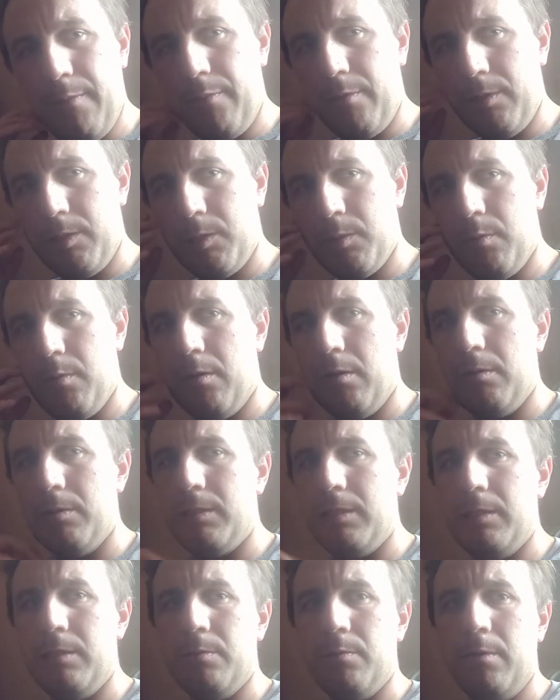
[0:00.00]
Cup with
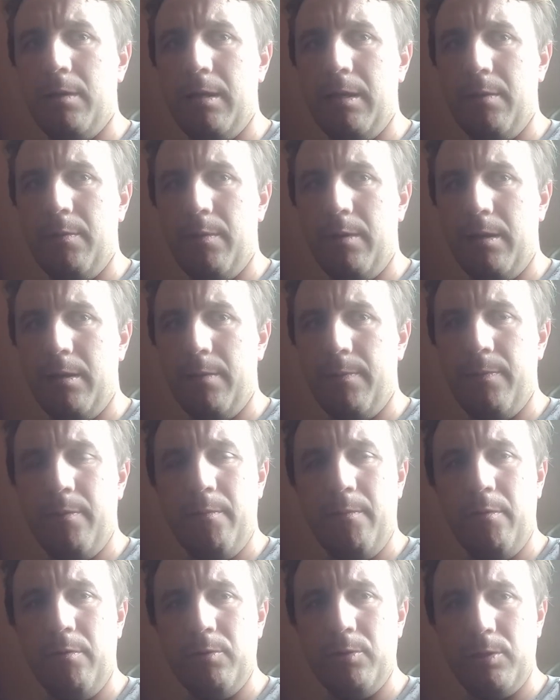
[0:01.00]
Swansea, he won the
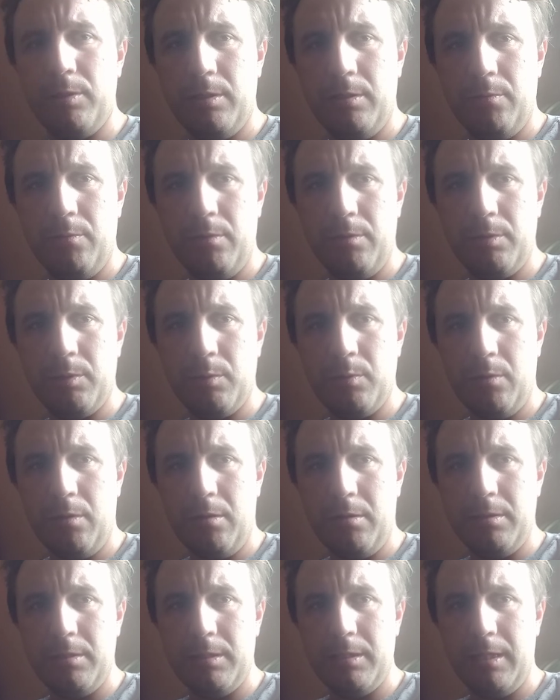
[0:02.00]
promotion with
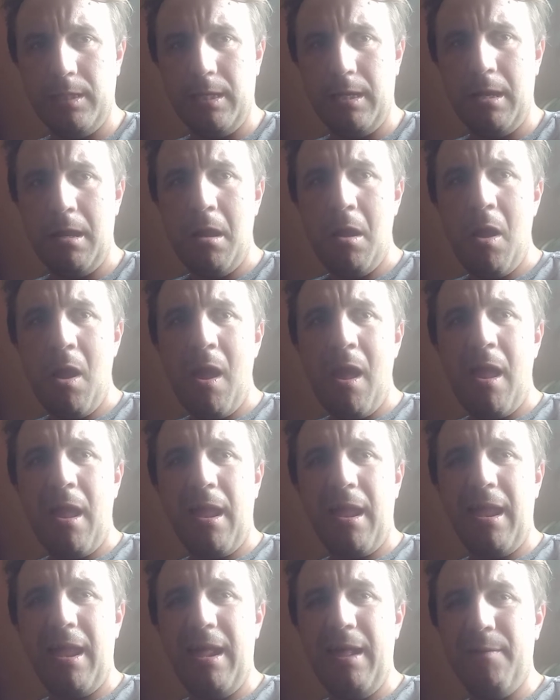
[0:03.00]
Swansea,
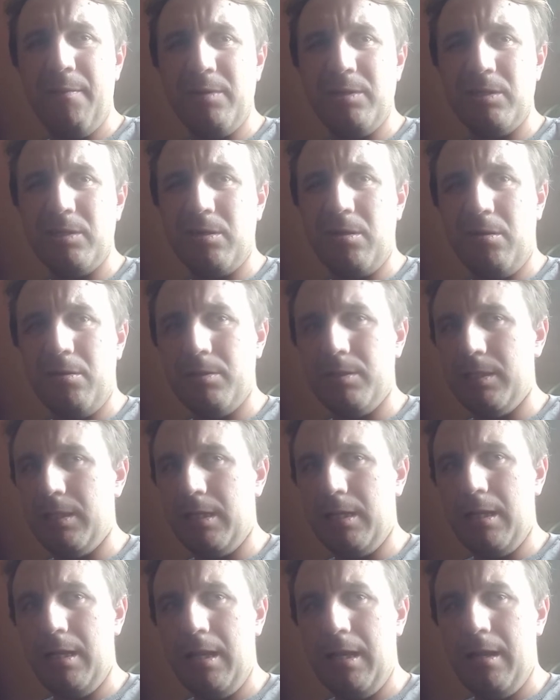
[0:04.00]
him and Scott
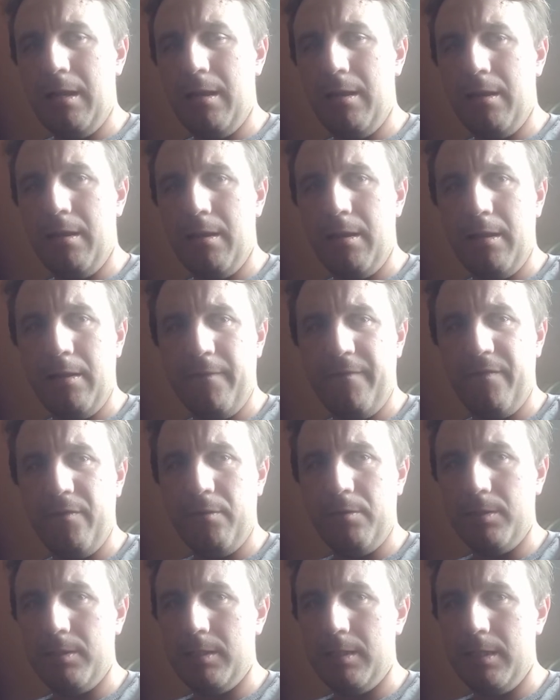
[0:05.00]
Sinclair in the
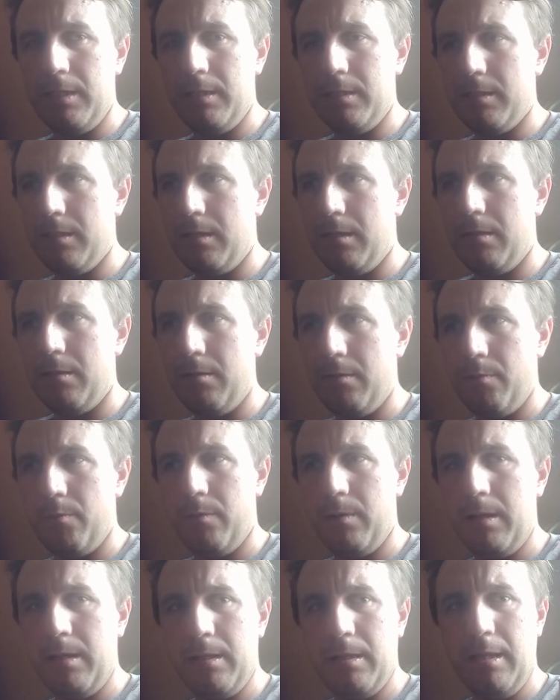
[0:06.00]
first season,
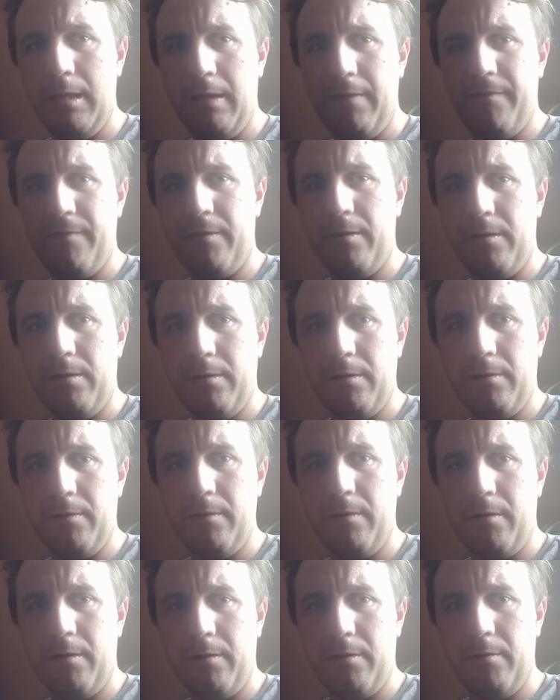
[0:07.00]
with Nathan
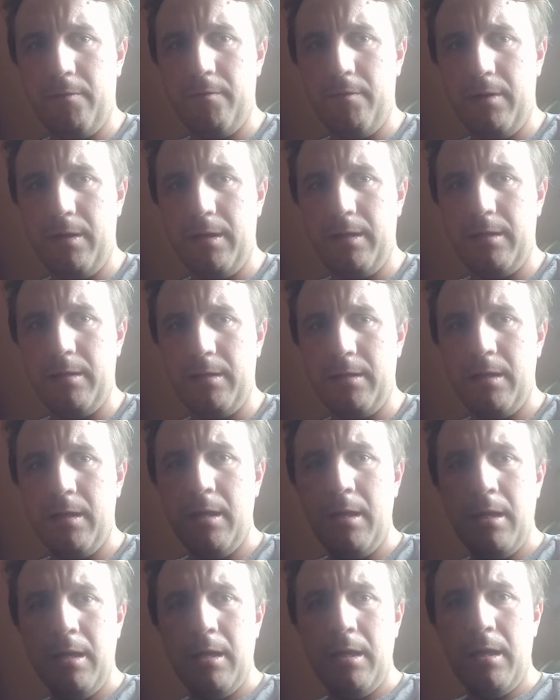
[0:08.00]
on the
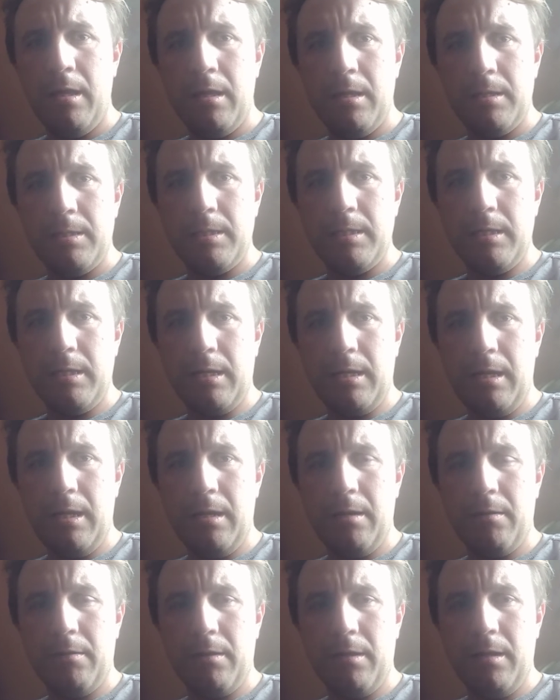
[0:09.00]
right,
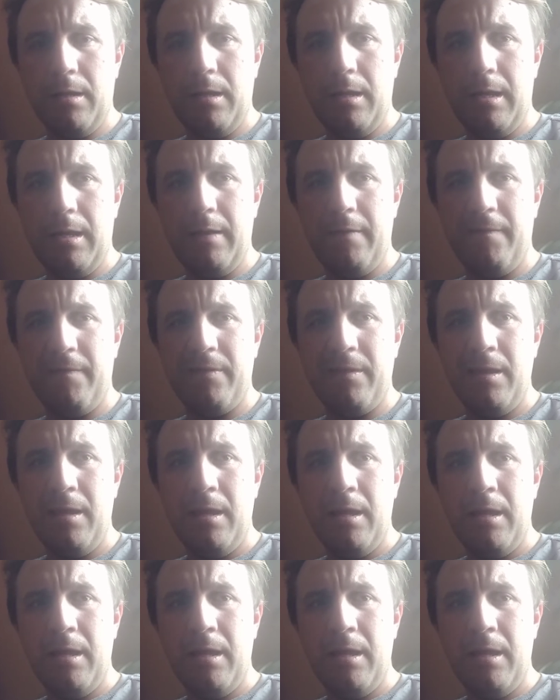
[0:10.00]
Sinclair on the left.